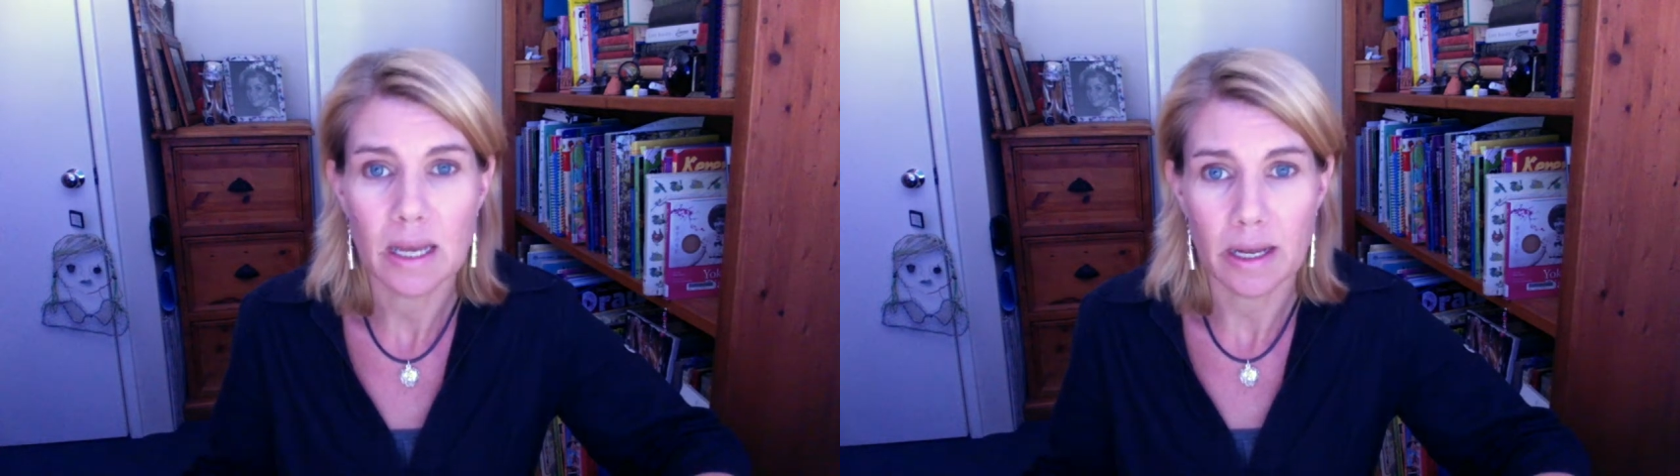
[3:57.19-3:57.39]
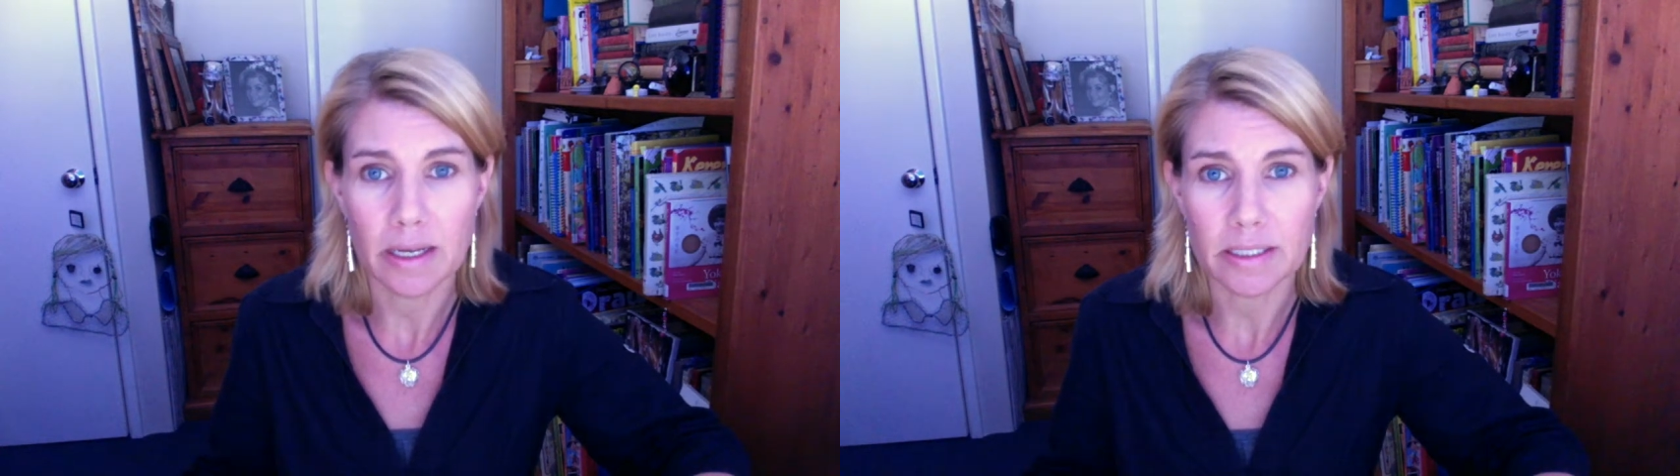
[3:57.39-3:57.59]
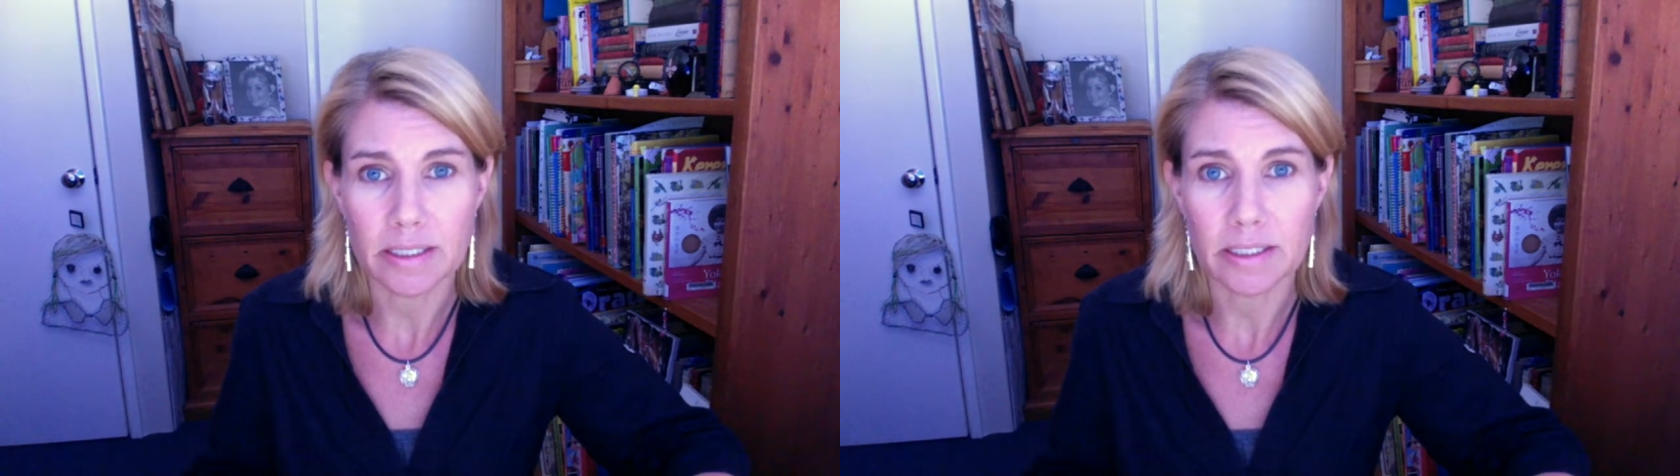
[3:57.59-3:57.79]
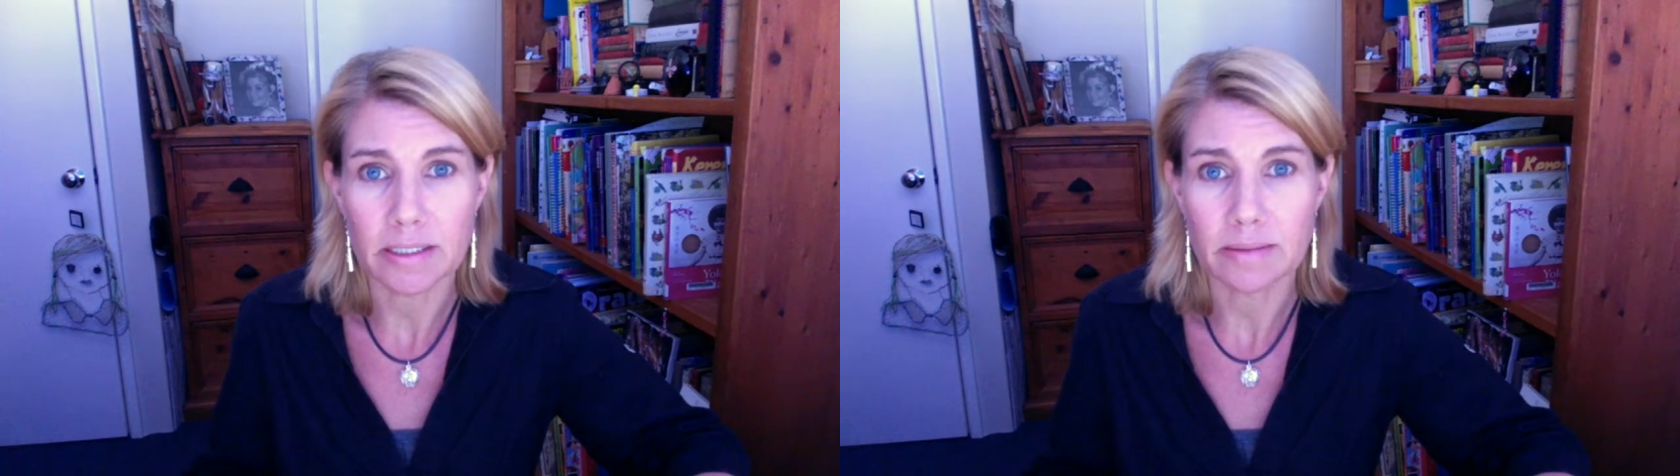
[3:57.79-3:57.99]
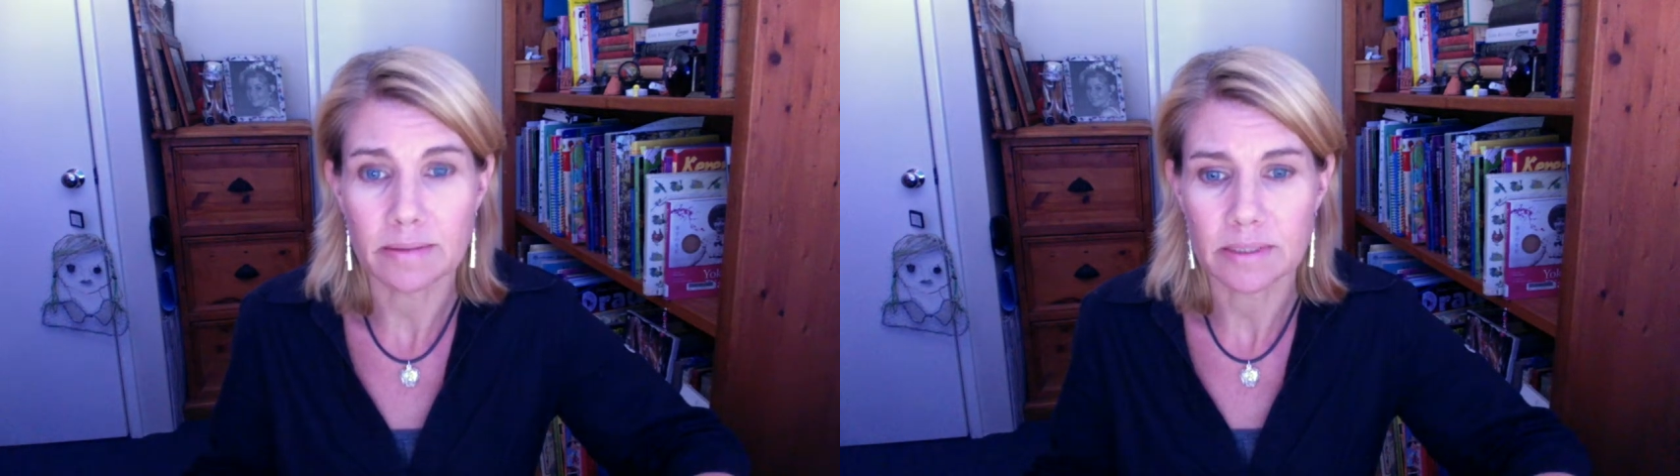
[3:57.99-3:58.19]

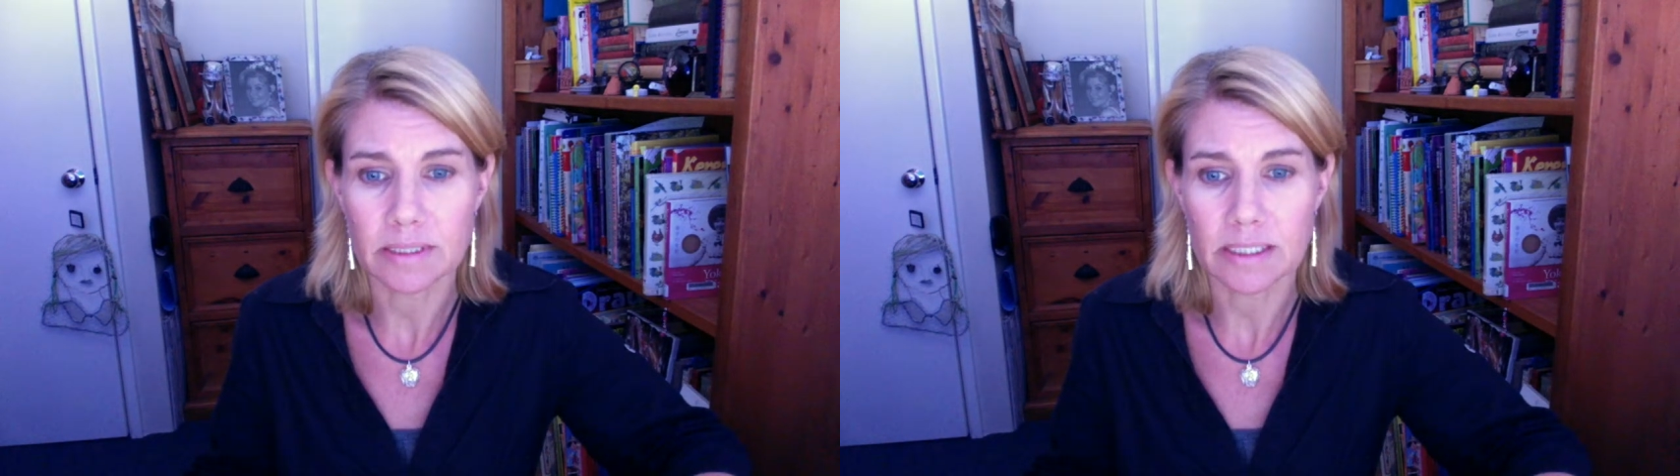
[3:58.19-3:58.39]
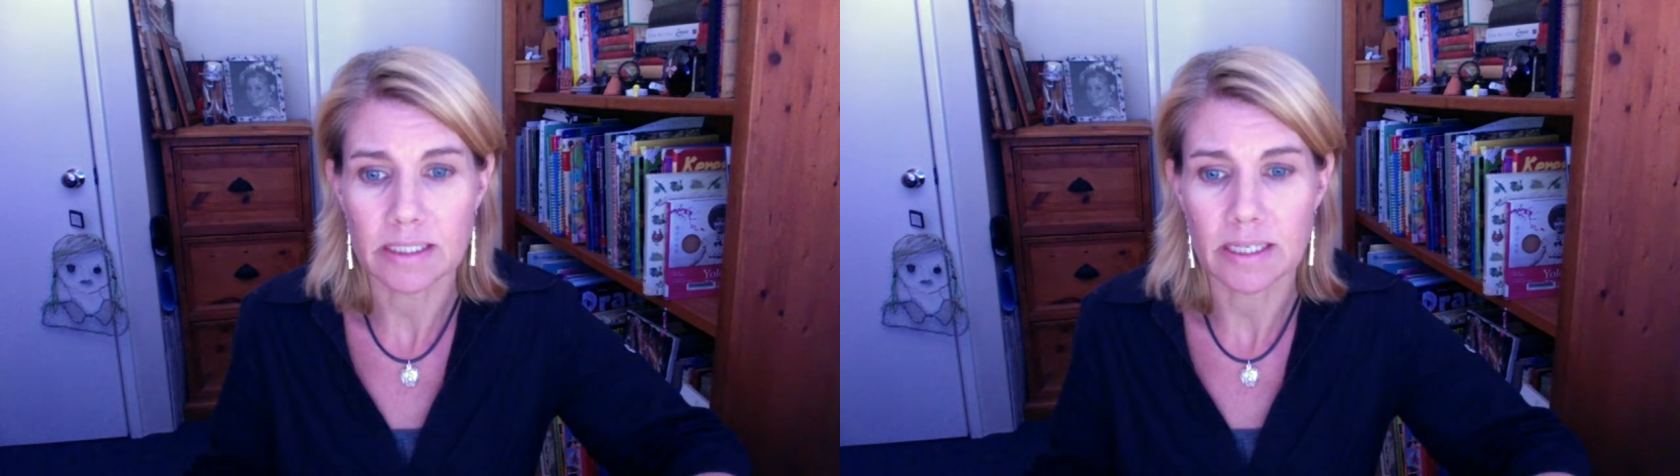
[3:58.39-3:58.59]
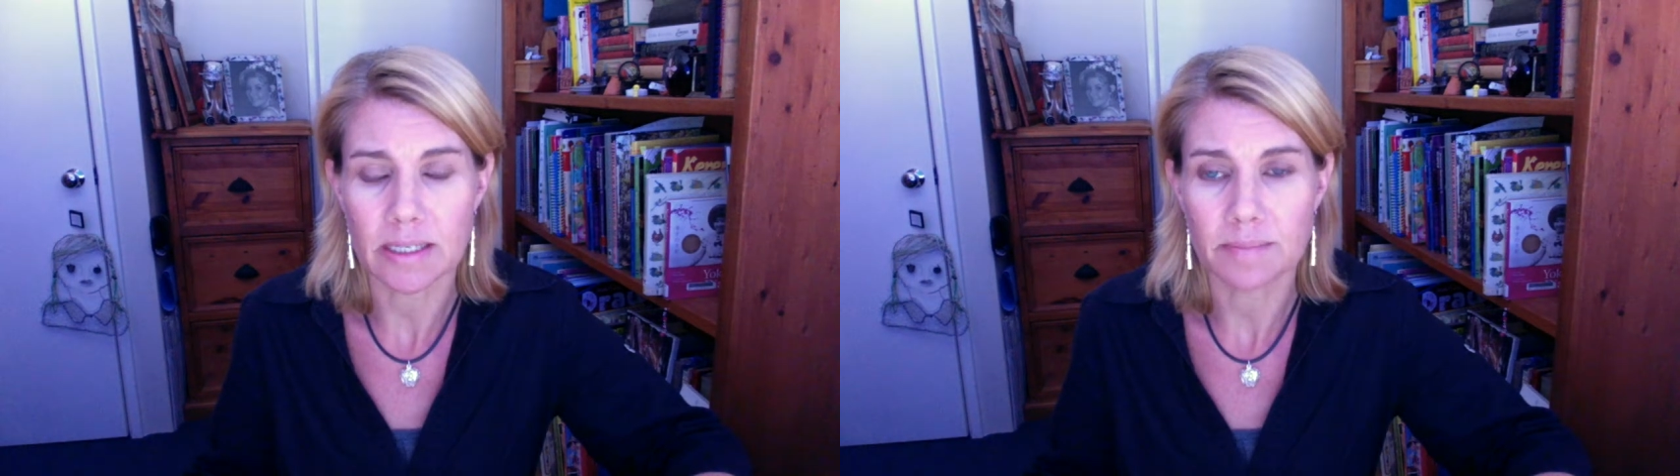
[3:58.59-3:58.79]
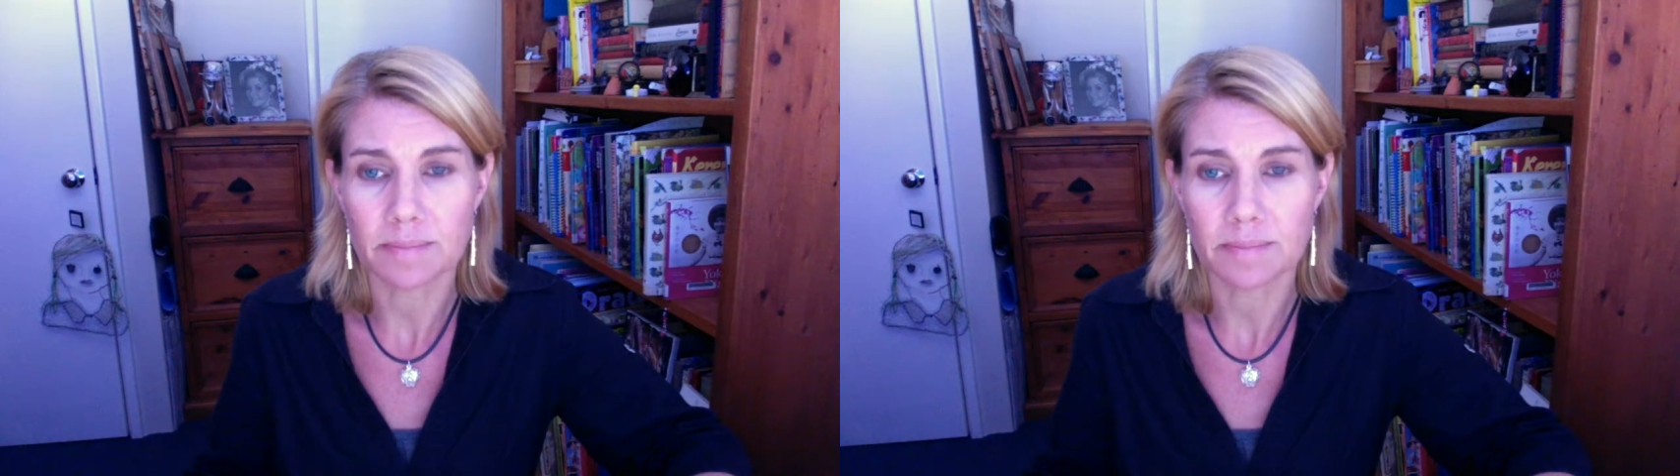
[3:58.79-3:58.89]
18, said Dad.